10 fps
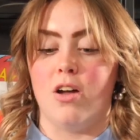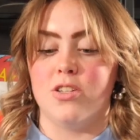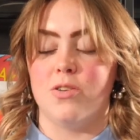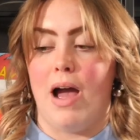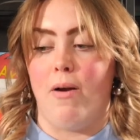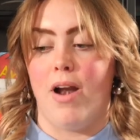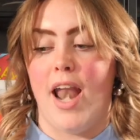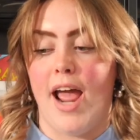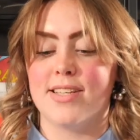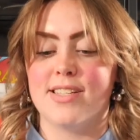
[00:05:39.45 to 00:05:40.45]
onto our
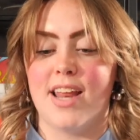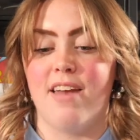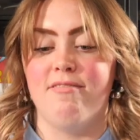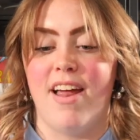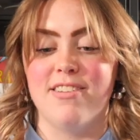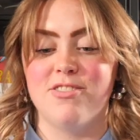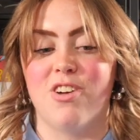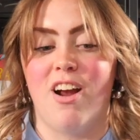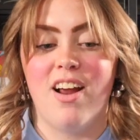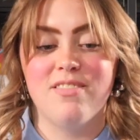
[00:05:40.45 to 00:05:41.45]
next
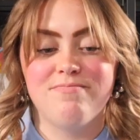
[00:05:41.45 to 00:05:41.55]
adventure.